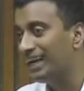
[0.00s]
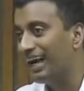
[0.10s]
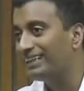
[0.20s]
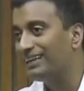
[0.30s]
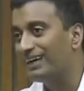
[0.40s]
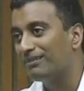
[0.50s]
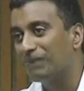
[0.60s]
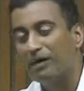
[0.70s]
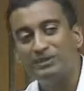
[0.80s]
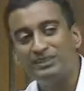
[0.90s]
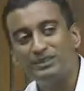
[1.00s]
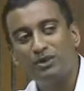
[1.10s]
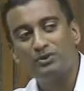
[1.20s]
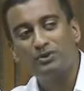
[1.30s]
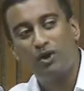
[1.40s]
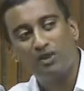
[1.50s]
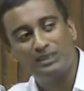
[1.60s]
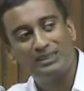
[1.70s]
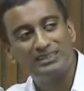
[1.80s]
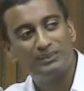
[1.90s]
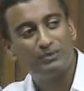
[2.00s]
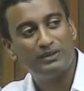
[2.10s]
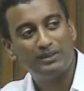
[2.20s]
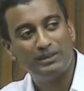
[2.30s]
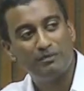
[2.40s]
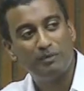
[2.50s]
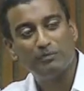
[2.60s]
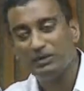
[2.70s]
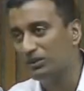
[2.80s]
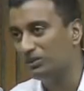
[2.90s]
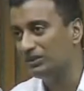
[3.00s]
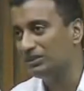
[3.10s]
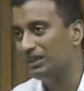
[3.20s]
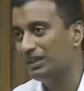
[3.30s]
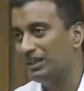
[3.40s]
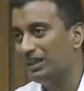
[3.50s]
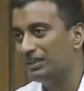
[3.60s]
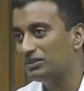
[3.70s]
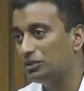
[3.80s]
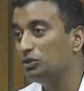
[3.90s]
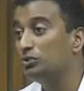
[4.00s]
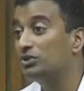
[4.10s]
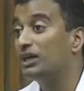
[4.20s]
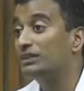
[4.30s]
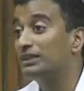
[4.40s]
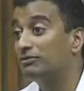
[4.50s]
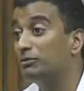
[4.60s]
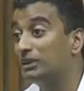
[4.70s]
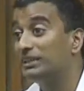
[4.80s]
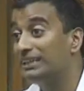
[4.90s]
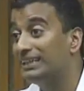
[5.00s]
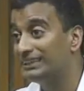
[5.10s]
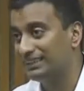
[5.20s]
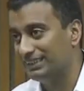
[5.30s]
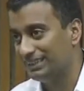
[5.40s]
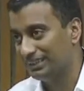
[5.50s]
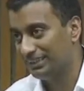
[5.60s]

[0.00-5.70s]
And Abhijit sought to contrast it with public goods and so new drugs. They have to be created.